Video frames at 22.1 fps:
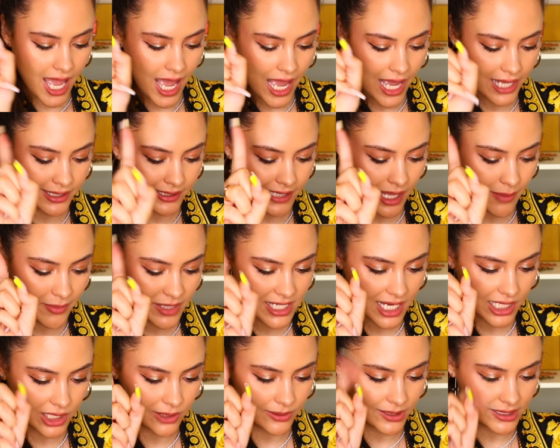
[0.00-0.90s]
And let me
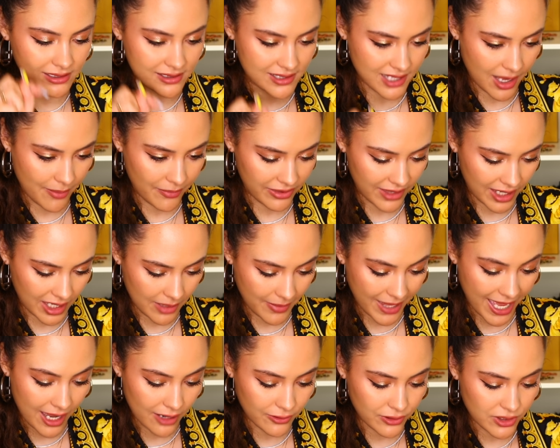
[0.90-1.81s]
tell you a little something
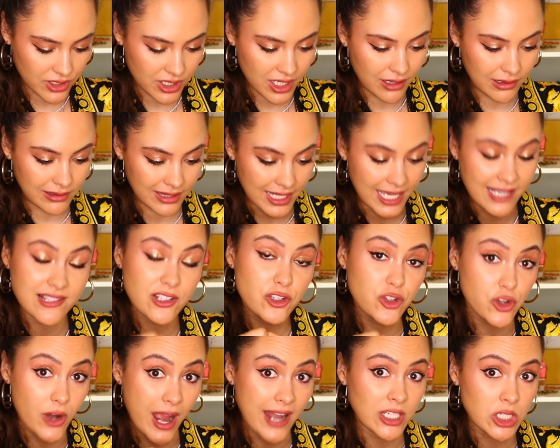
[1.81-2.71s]
about this
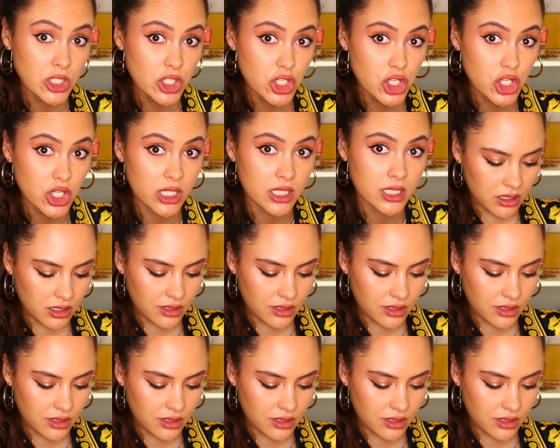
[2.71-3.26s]
trench.